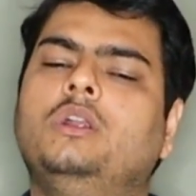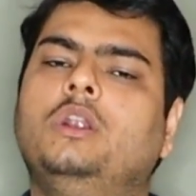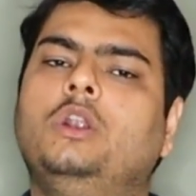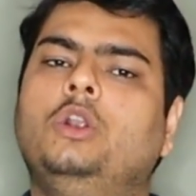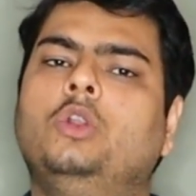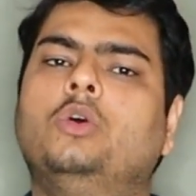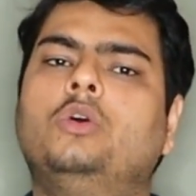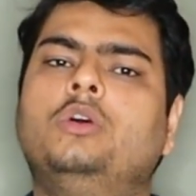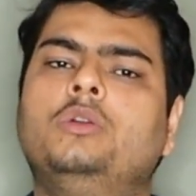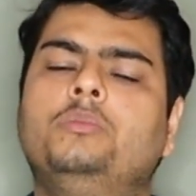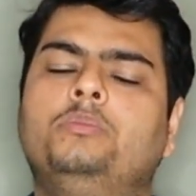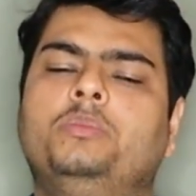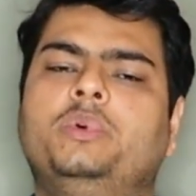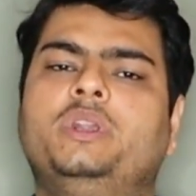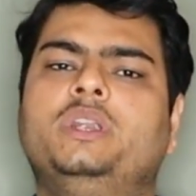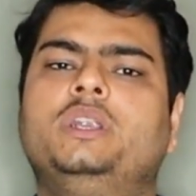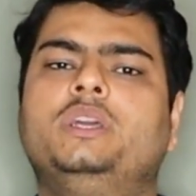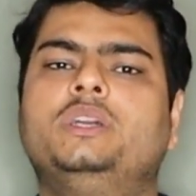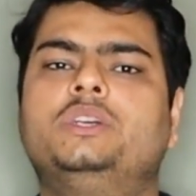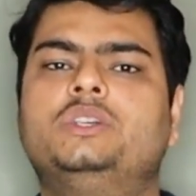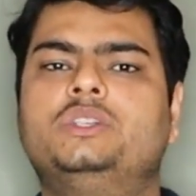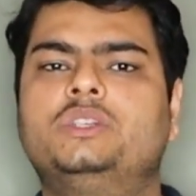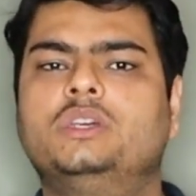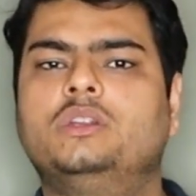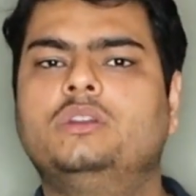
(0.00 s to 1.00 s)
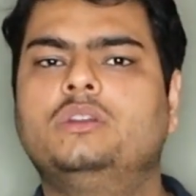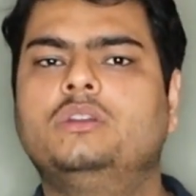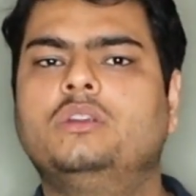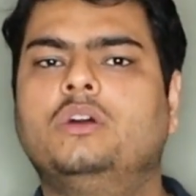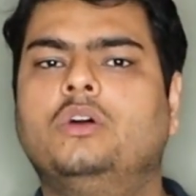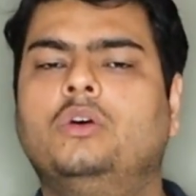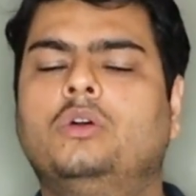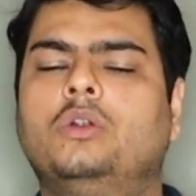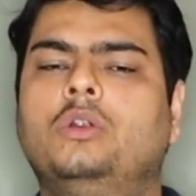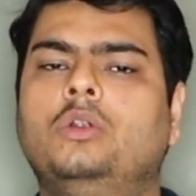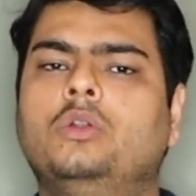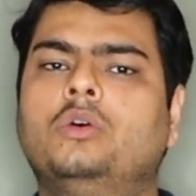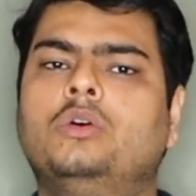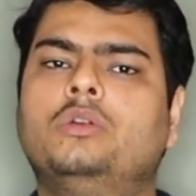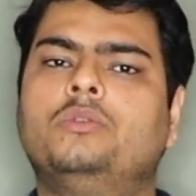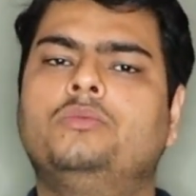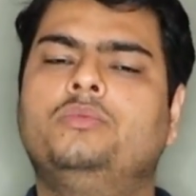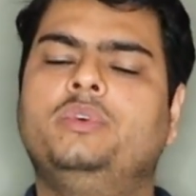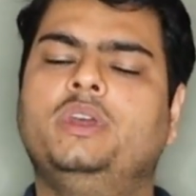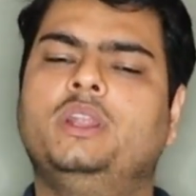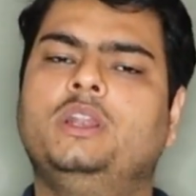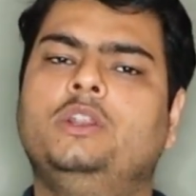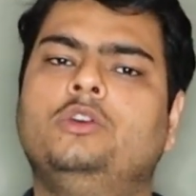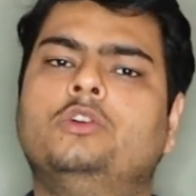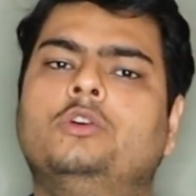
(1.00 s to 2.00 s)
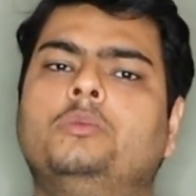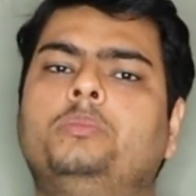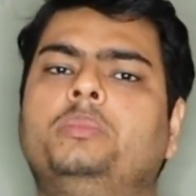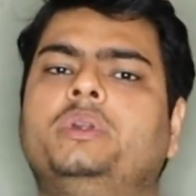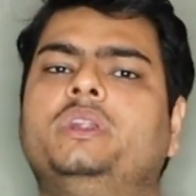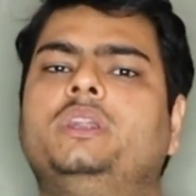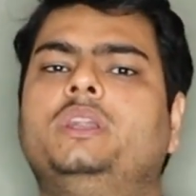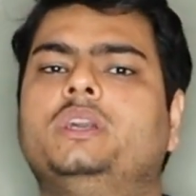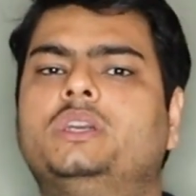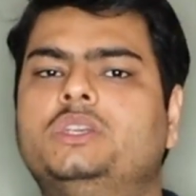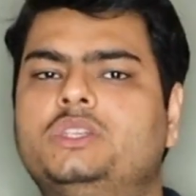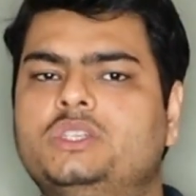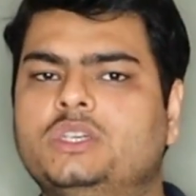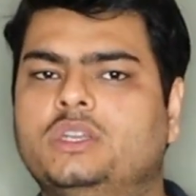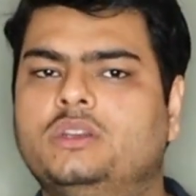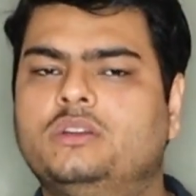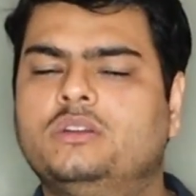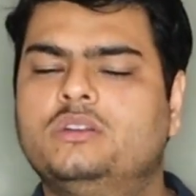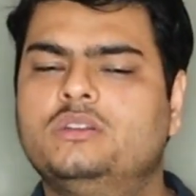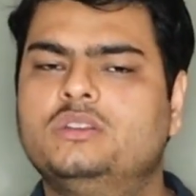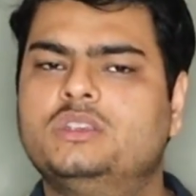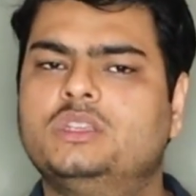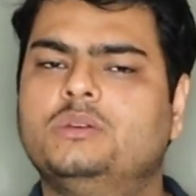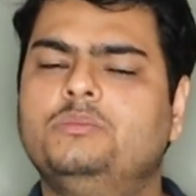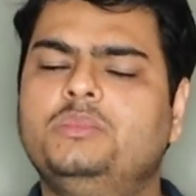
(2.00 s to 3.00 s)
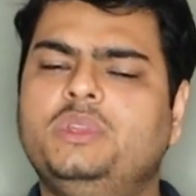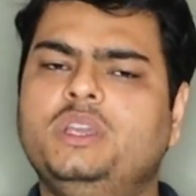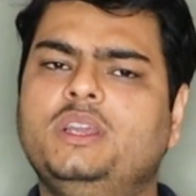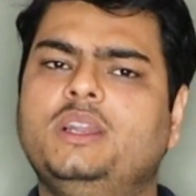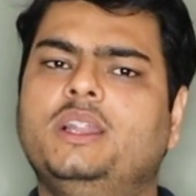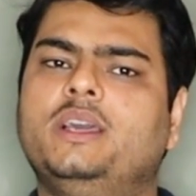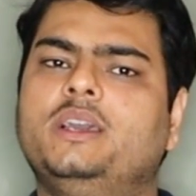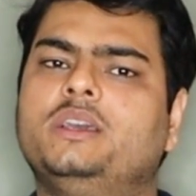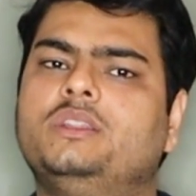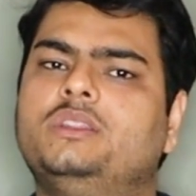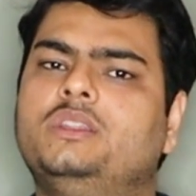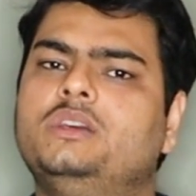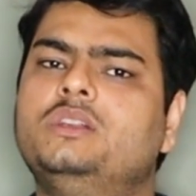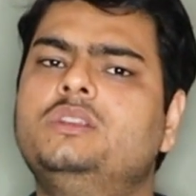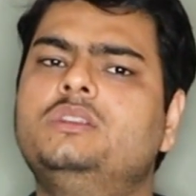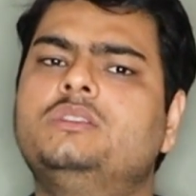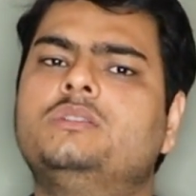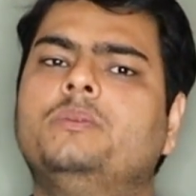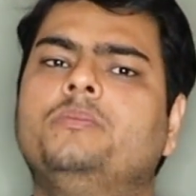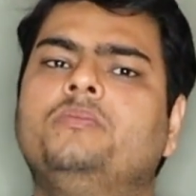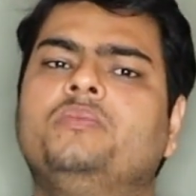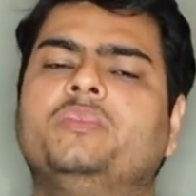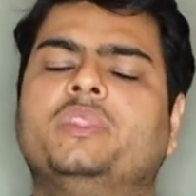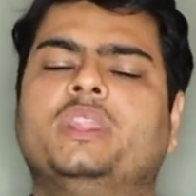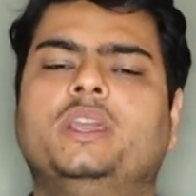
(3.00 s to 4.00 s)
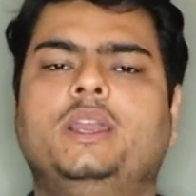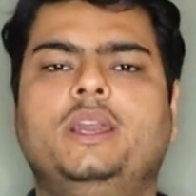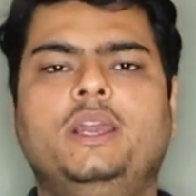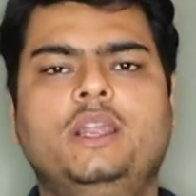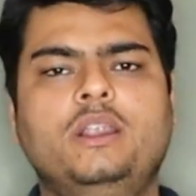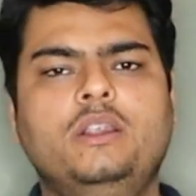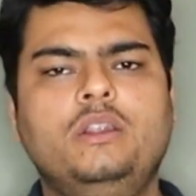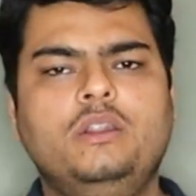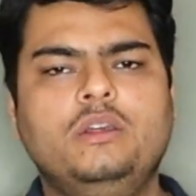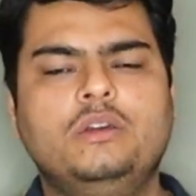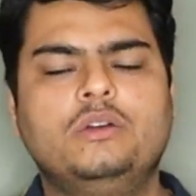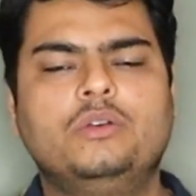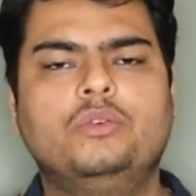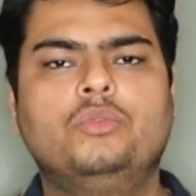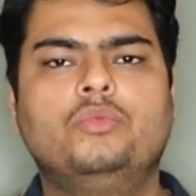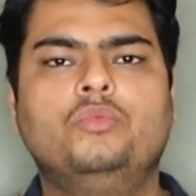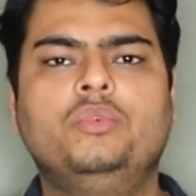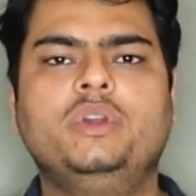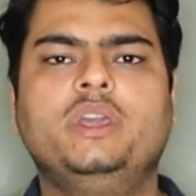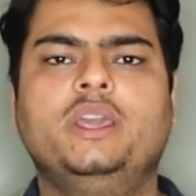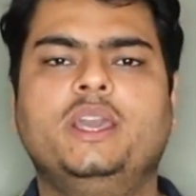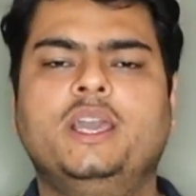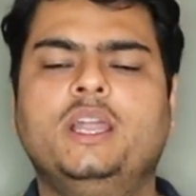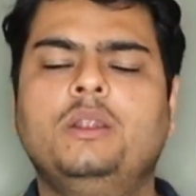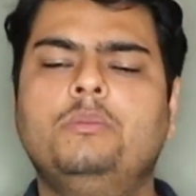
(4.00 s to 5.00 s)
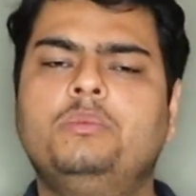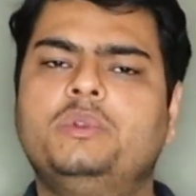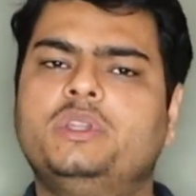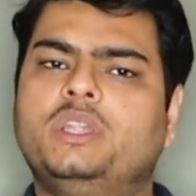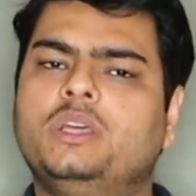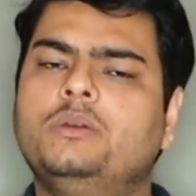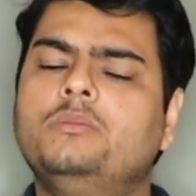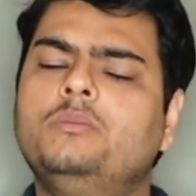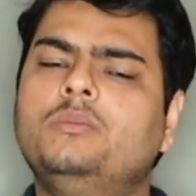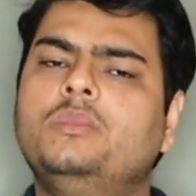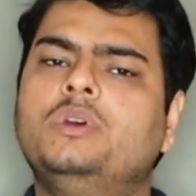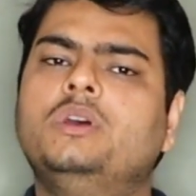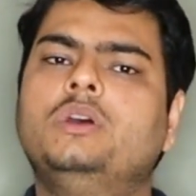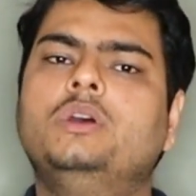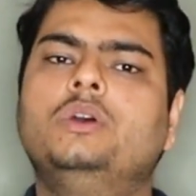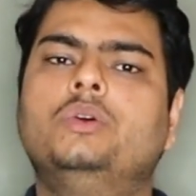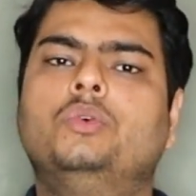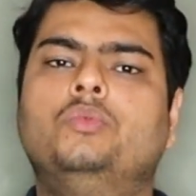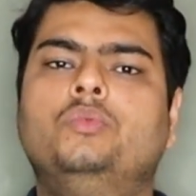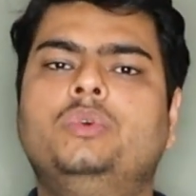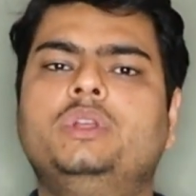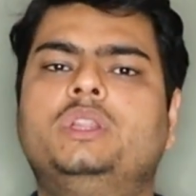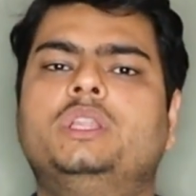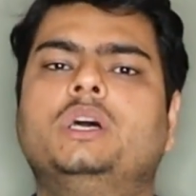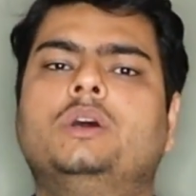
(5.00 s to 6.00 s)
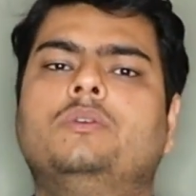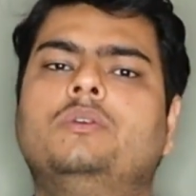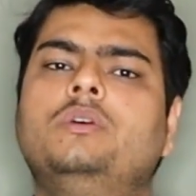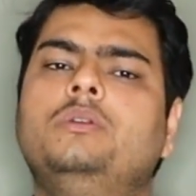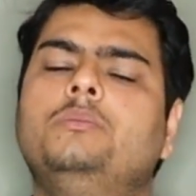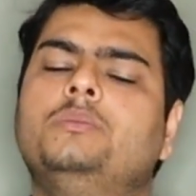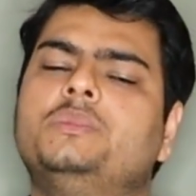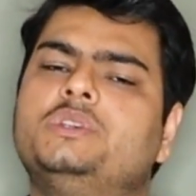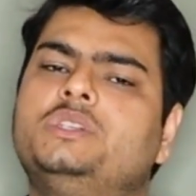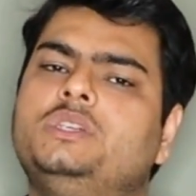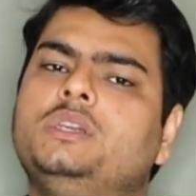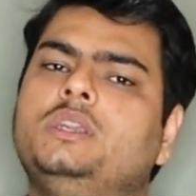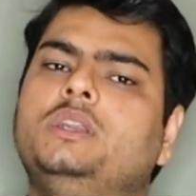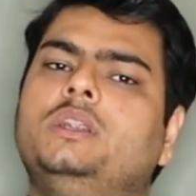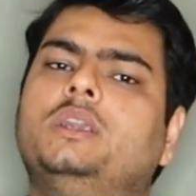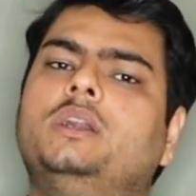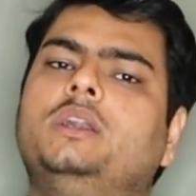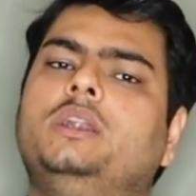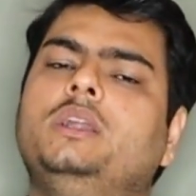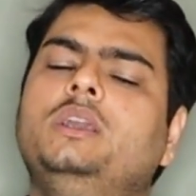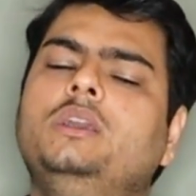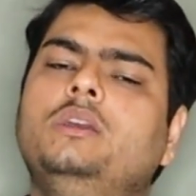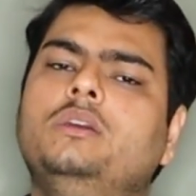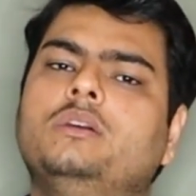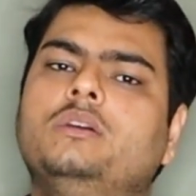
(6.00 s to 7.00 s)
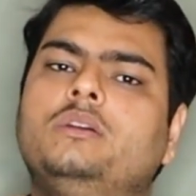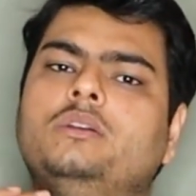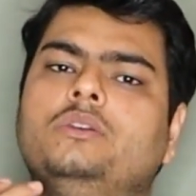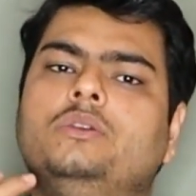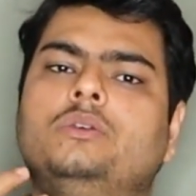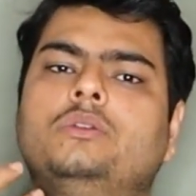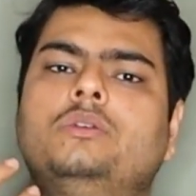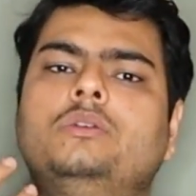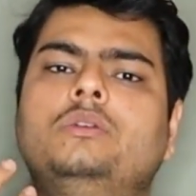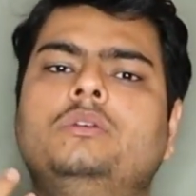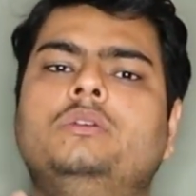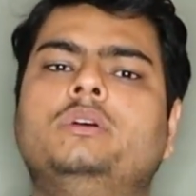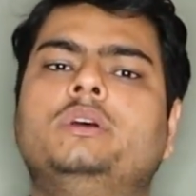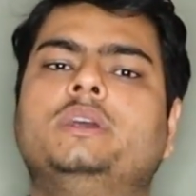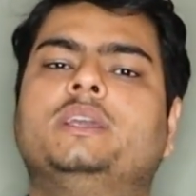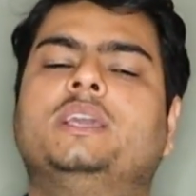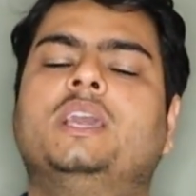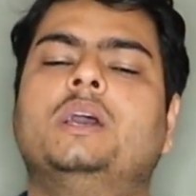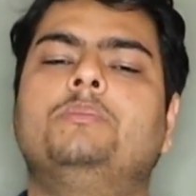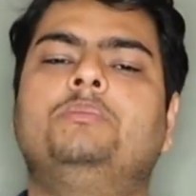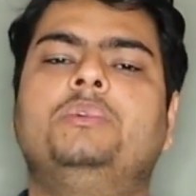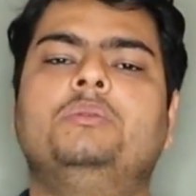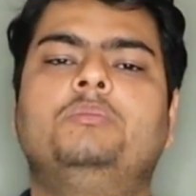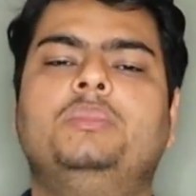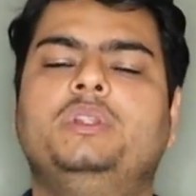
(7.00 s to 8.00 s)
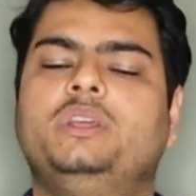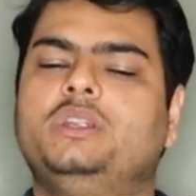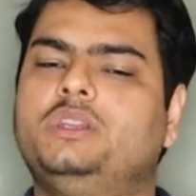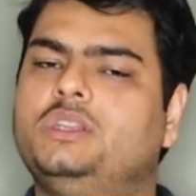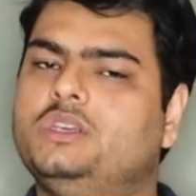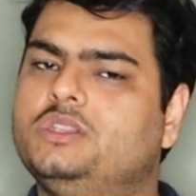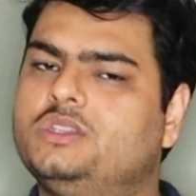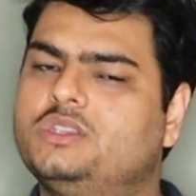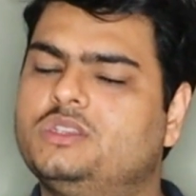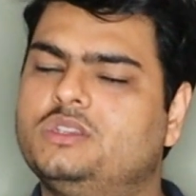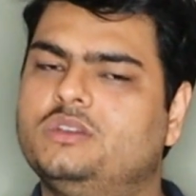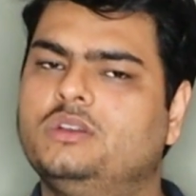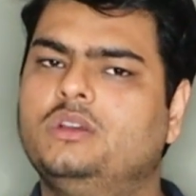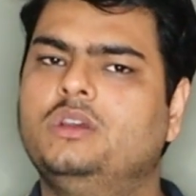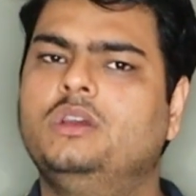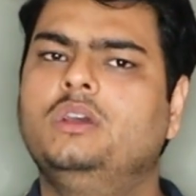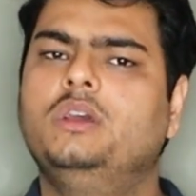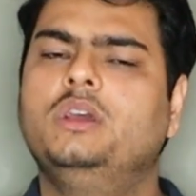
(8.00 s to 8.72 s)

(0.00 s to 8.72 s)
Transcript: loan prediction or loan failure prediction, something like this and we help them with our machine learning, you know, capabilities.